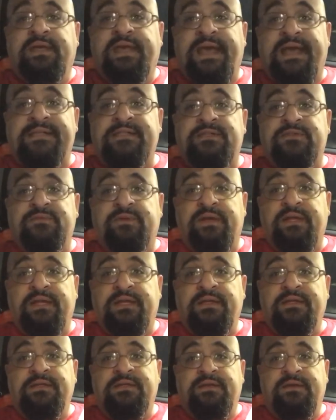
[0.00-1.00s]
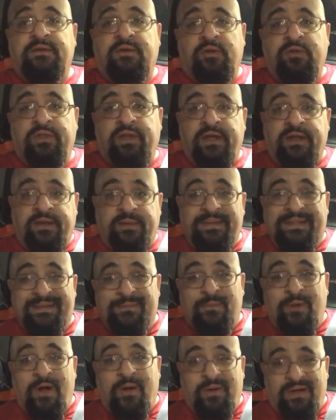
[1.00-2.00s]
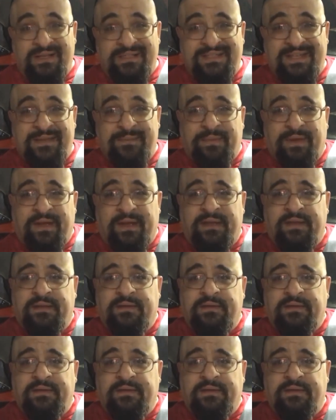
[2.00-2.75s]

gas is ready. Hold on. I'm, uh, stand by.